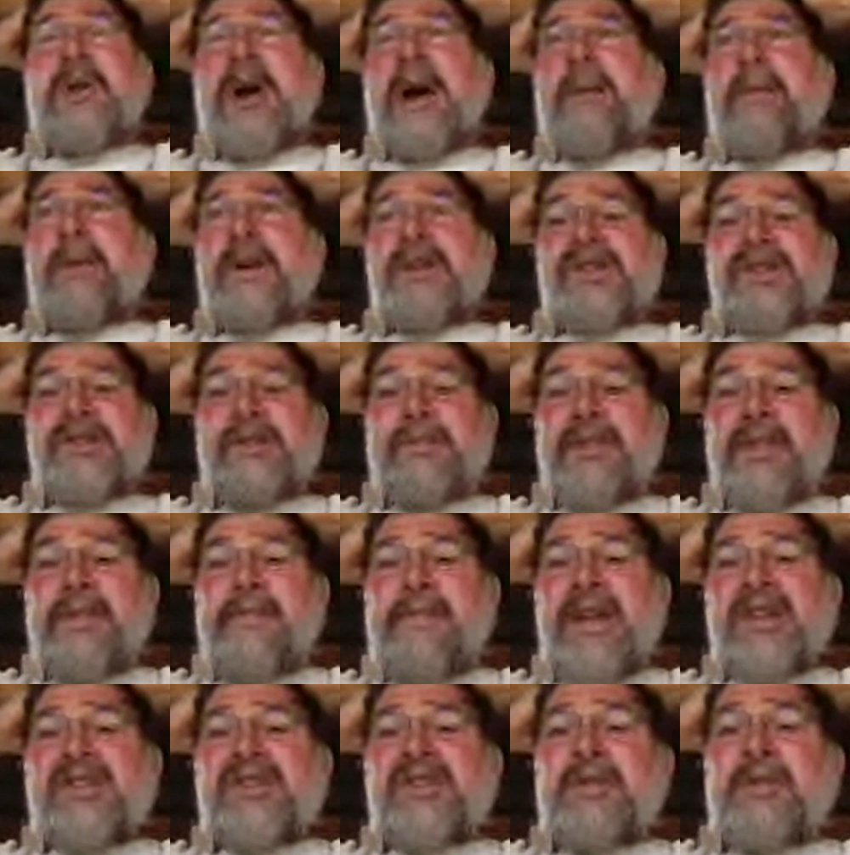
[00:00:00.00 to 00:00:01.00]
why we're in some of
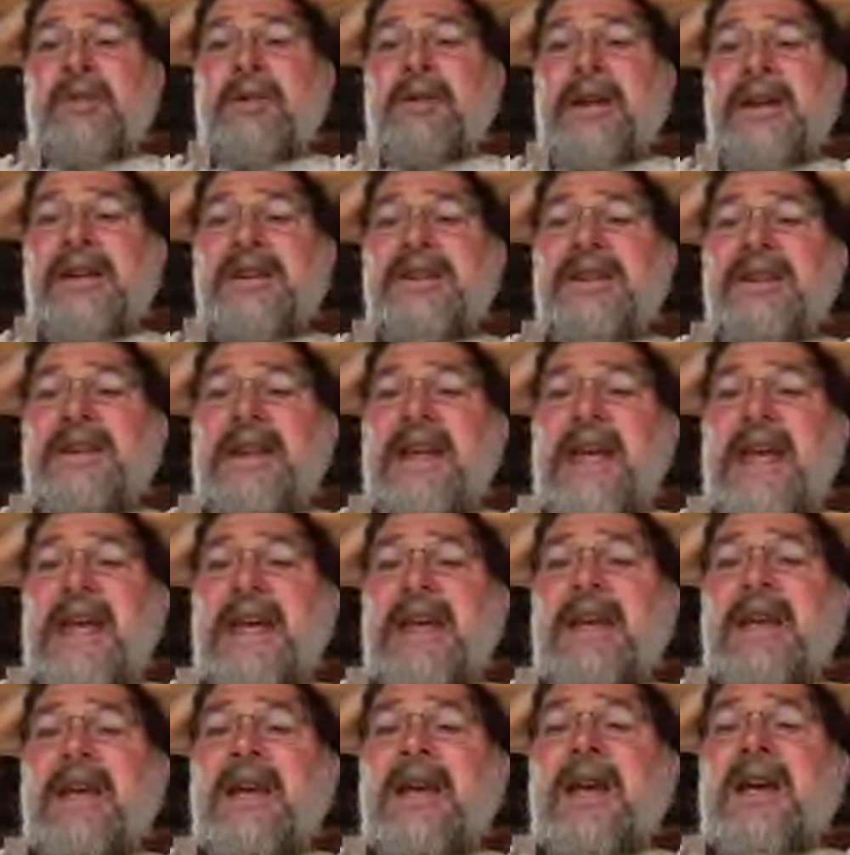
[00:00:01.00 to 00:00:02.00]
the mess that we're in
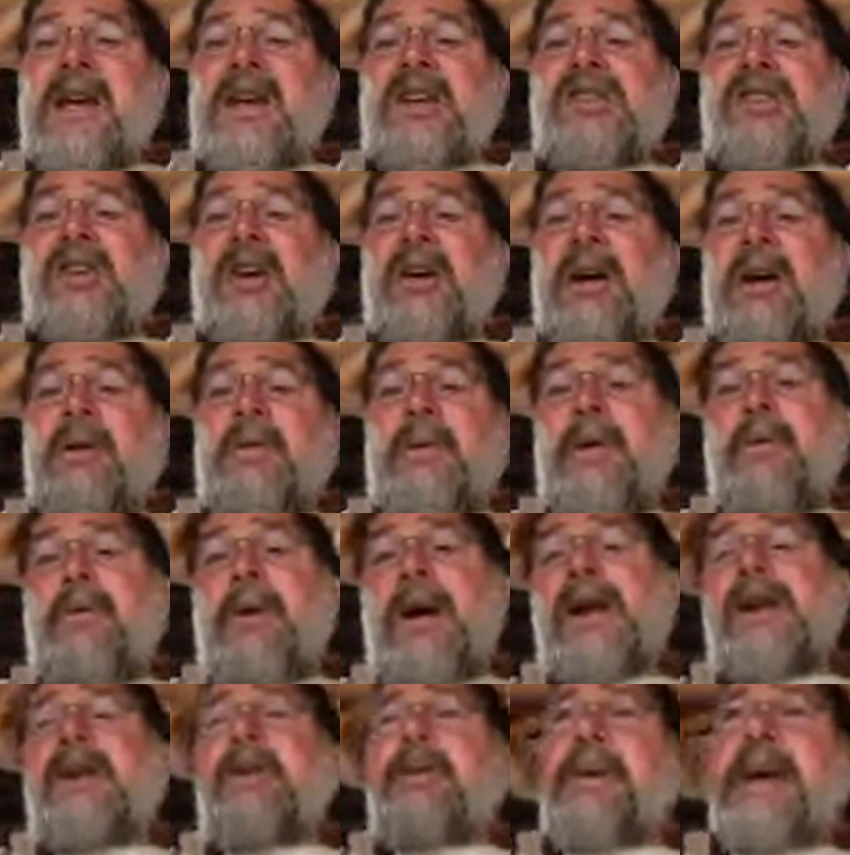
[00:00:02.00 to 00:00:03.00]
today. So we
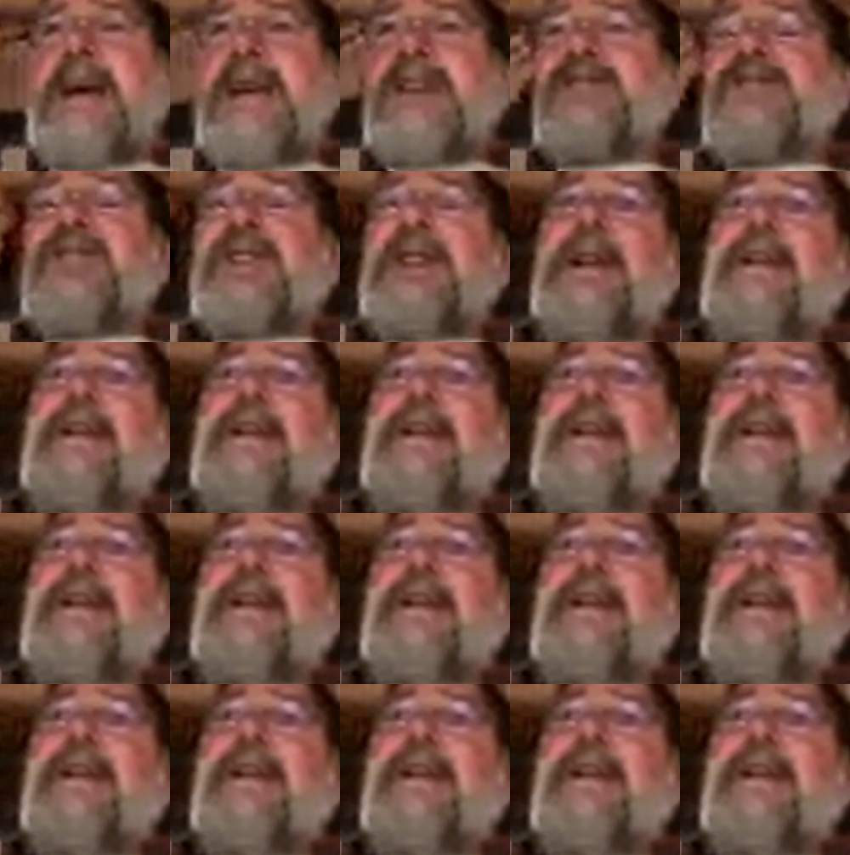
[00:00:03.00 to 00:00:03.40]
want to raise the